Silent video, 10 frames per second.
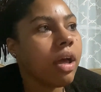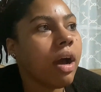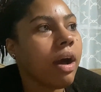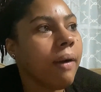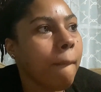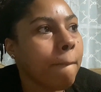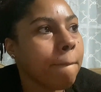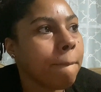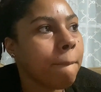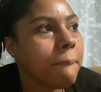
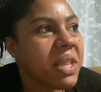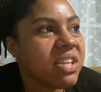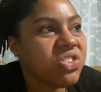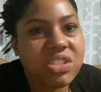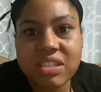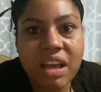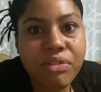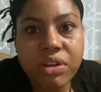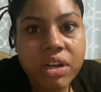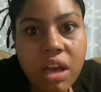And it's just
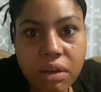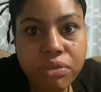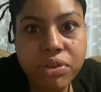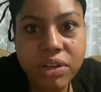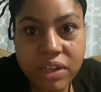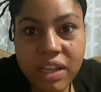never enough.